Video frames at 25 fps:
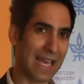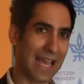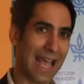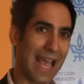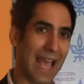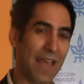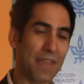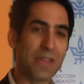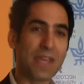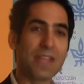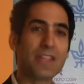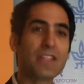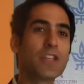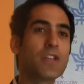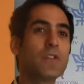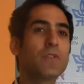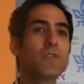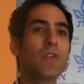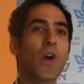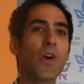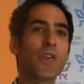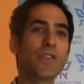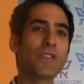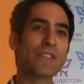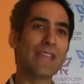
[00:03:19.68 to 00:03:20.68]
And then you
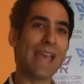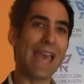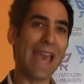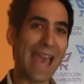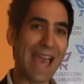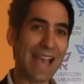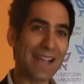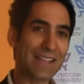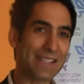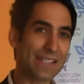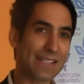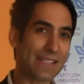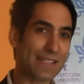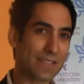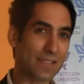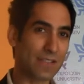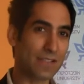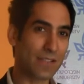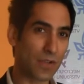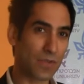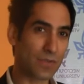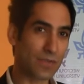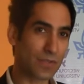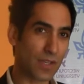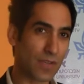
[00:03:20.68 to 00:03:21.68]
lost access to
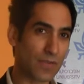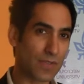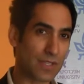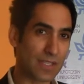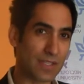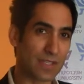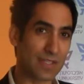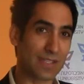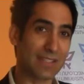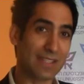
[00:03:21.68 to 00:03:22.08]
those services.